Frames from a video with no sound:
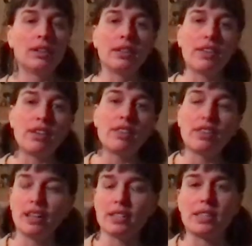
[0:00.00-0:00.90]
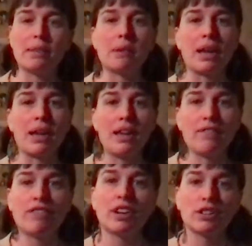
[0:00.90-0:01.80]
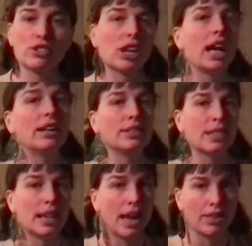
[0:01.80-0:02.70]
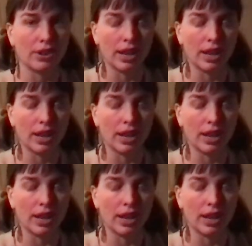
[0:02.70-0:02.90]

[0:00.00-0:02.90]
Now the other thing is that my fingers are held together,